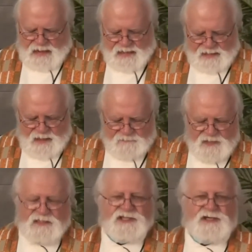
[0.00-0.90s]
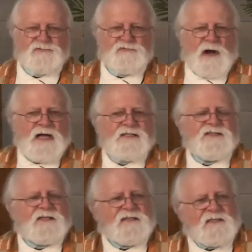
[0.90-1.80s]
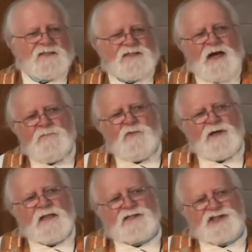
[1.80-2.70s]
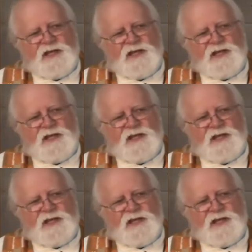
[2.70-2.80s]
I love that she runs into someone that